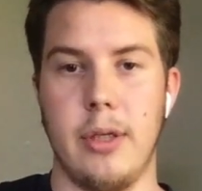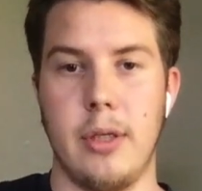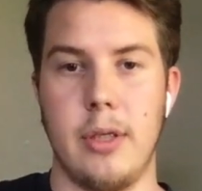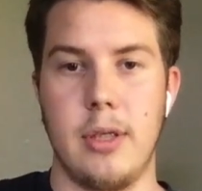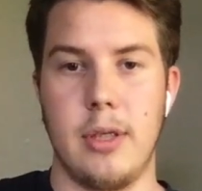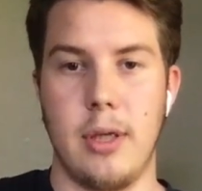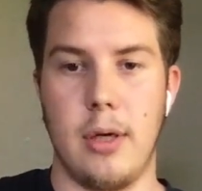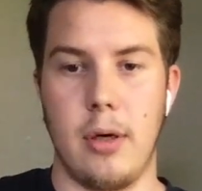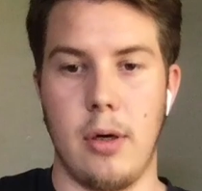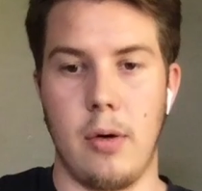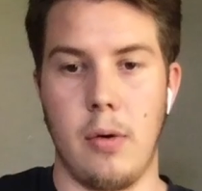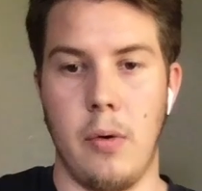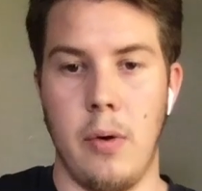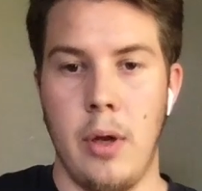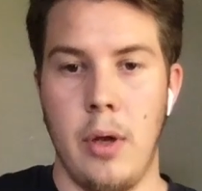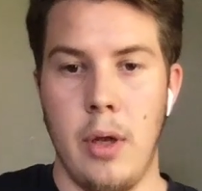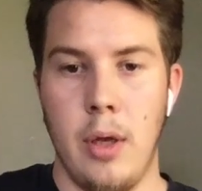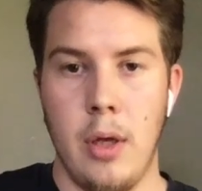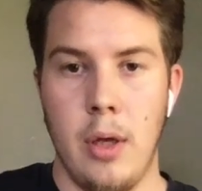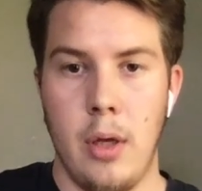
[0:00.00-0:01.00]
So
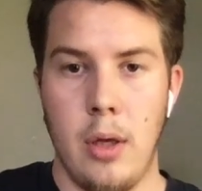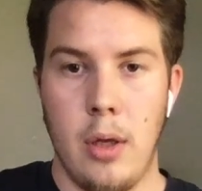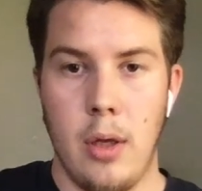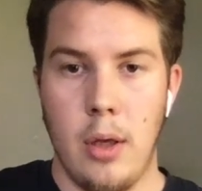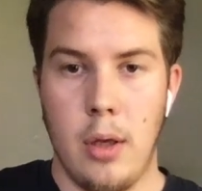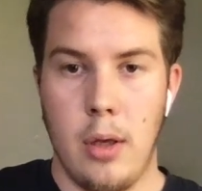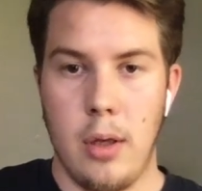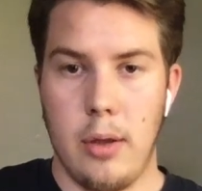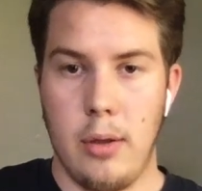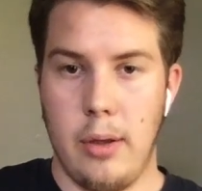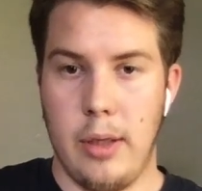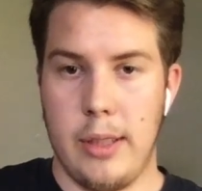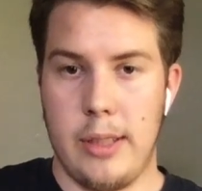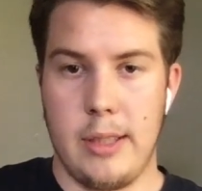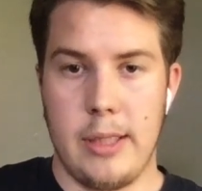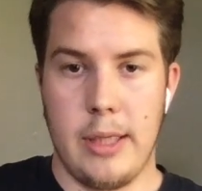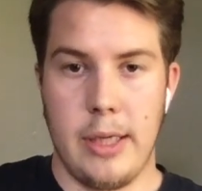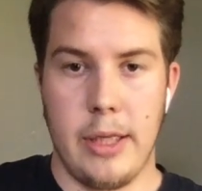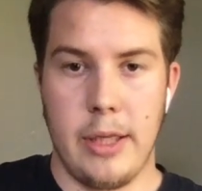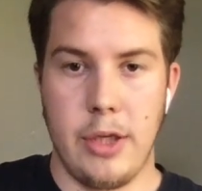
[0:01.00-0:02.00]
let's
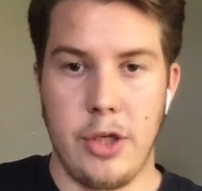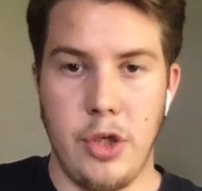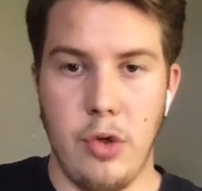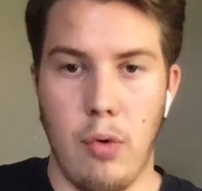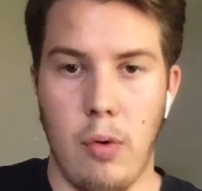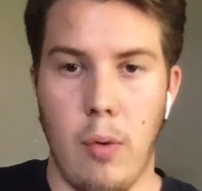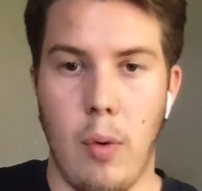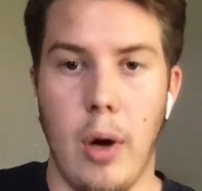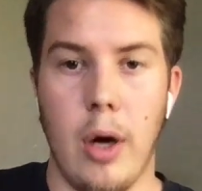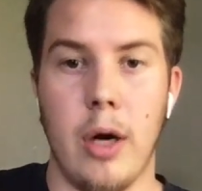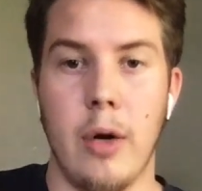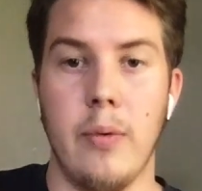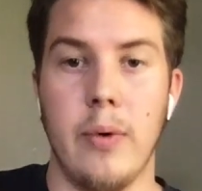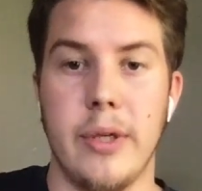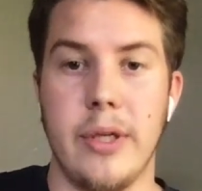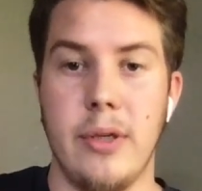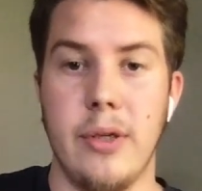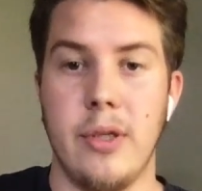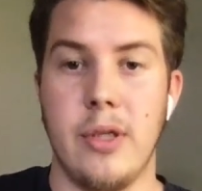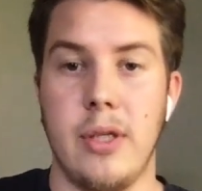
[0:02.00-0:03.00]
say that you were working with
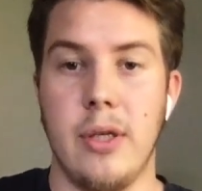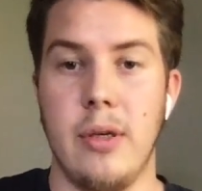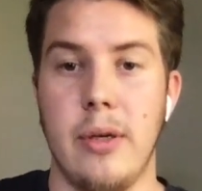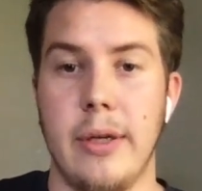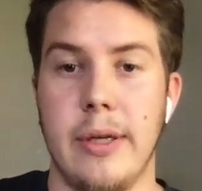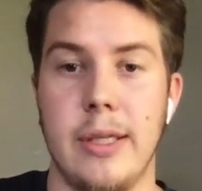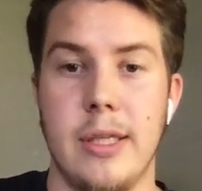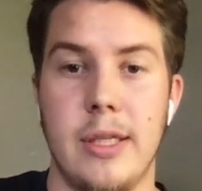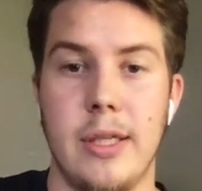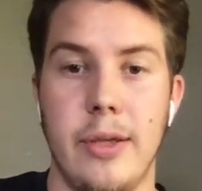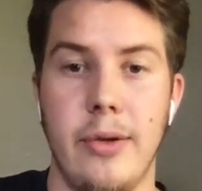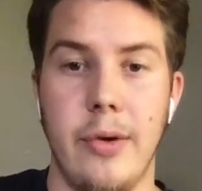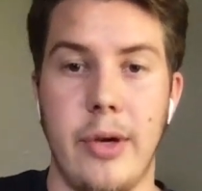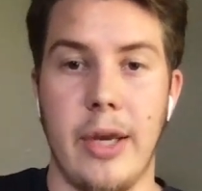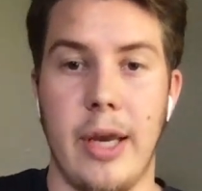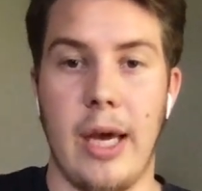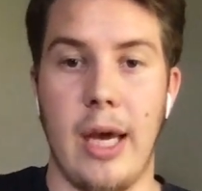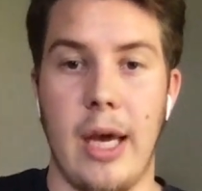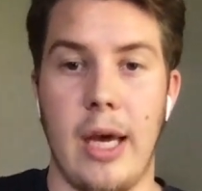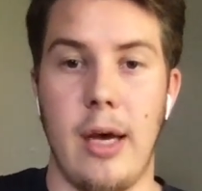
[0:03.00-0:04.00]
two students, you could
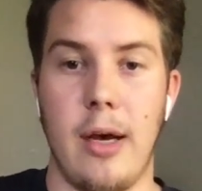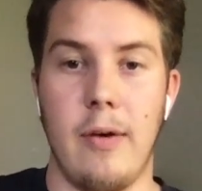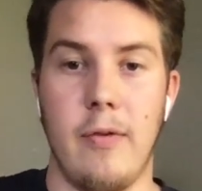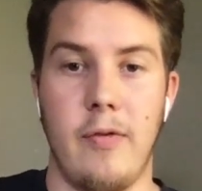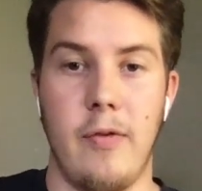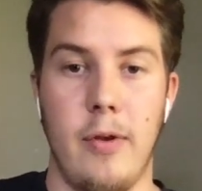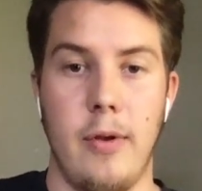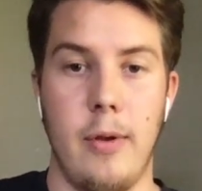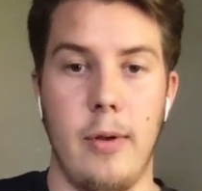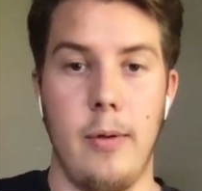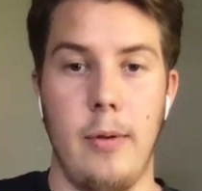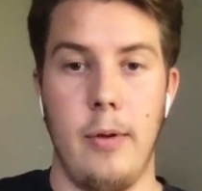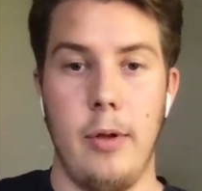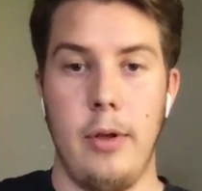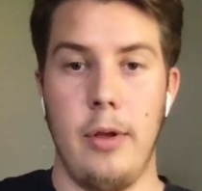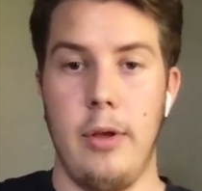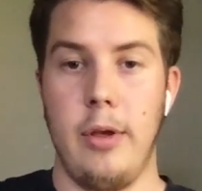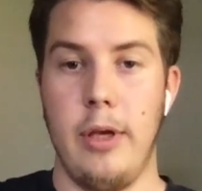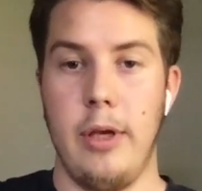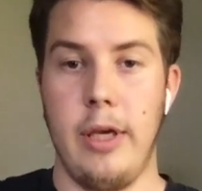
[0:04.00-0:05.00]
have
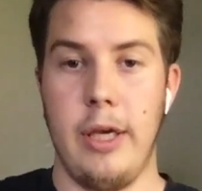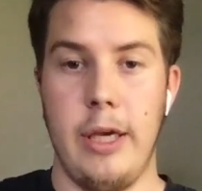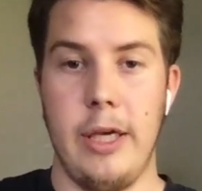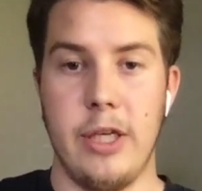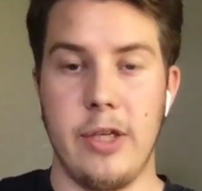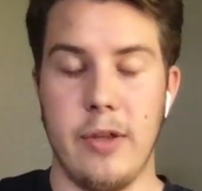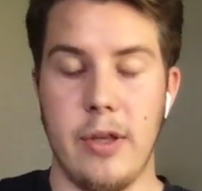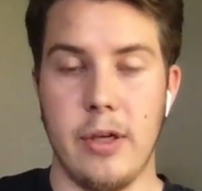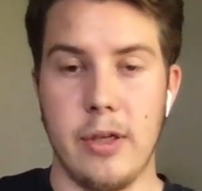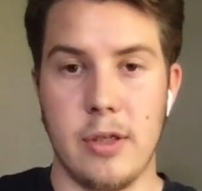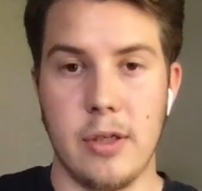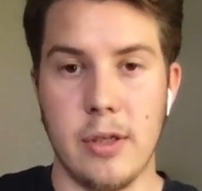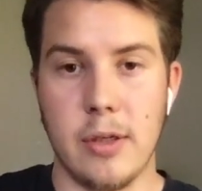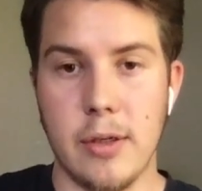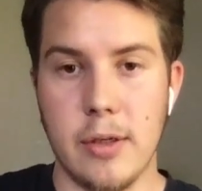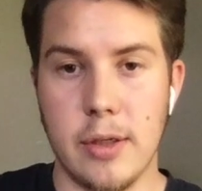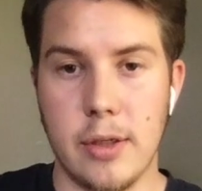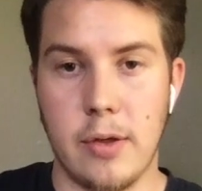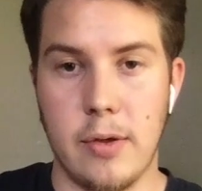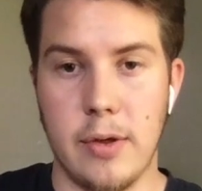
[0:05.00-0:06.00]
each of those
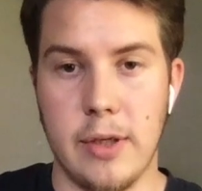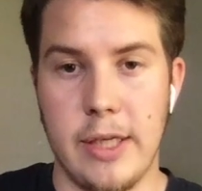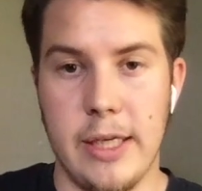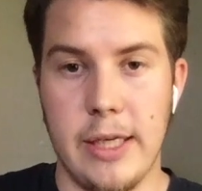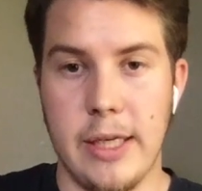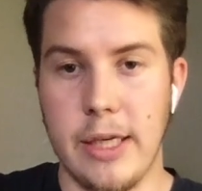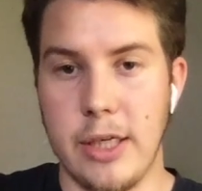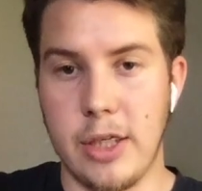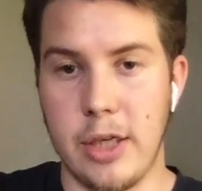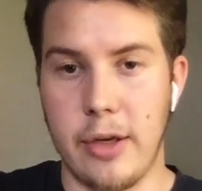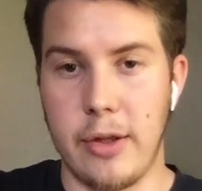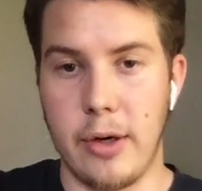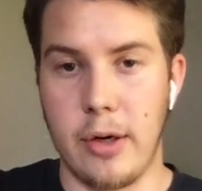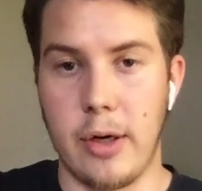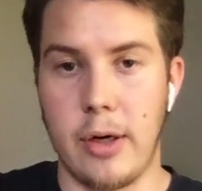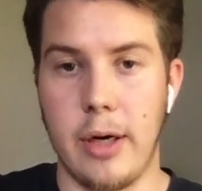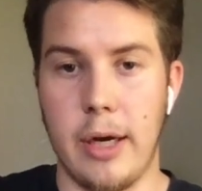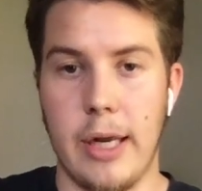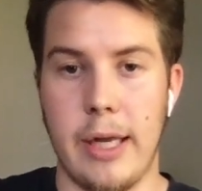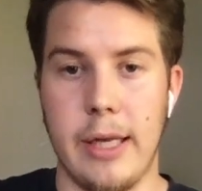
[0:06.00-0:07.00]
students critique each
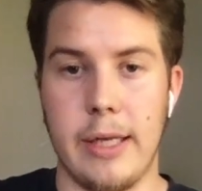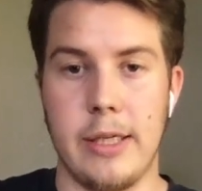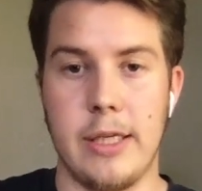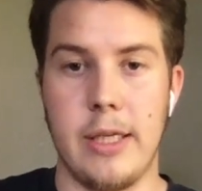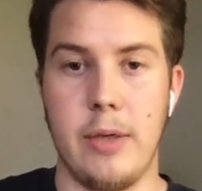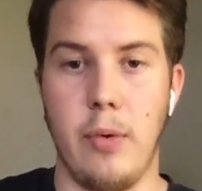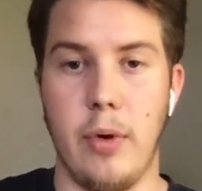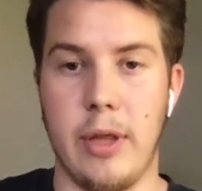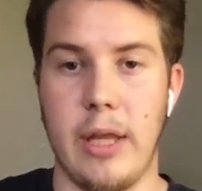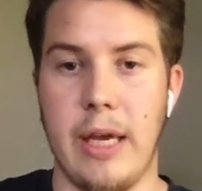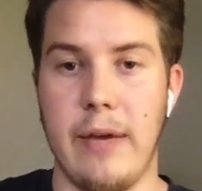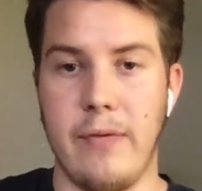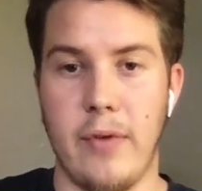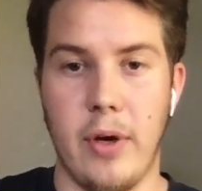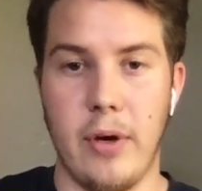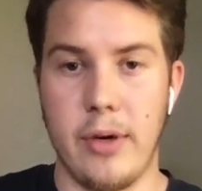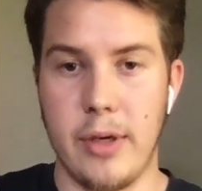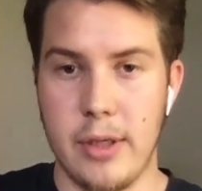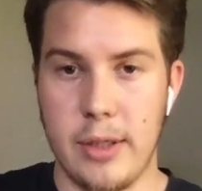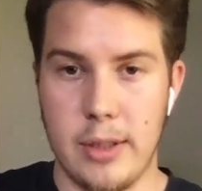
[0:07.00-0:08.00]
other and see what they've
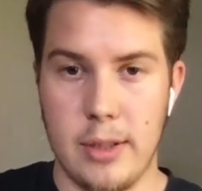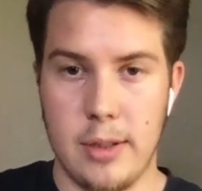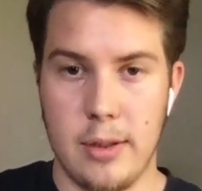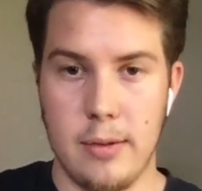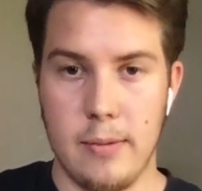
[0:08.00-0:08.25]
noticed.